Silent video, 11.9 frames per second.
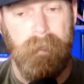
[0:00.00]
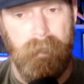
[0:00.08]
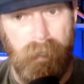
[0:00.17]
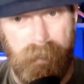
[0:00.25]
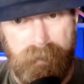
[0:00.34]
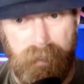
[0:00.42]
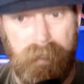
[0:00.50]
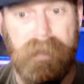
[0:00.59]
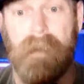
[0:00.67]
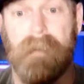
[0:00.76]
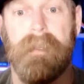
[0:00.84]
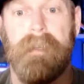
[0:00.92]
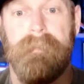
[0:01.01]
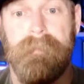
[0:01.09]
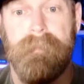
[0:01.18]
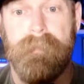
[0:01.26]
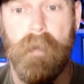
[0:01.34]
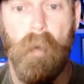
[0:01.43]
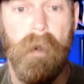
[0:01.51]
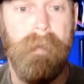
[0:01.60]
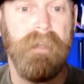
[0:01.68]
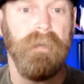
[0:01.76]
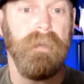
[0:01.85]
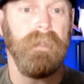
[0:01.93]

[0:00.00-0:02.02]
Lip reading: and it's going to get ugly. So what am I doing?